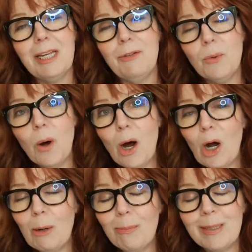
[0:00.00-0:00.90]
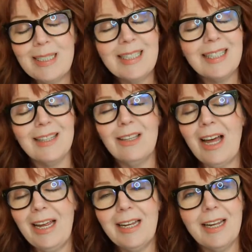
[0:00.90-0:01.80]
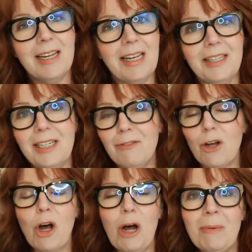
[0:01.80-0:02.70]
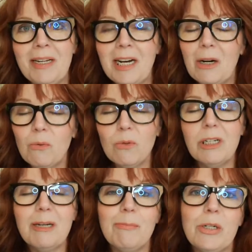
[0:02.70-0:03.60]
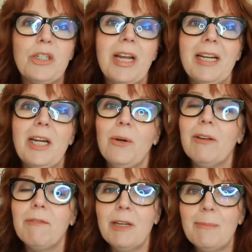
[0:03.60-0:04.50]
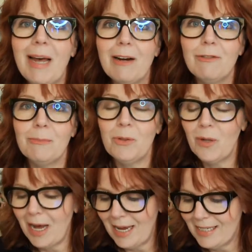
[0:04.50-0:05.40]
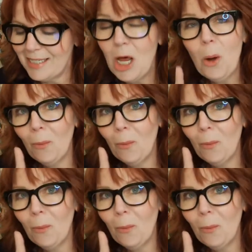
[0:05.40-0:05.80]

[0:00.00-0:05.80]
If you are, please like and leave a comment. I really appreciate hearing feedback from you guys.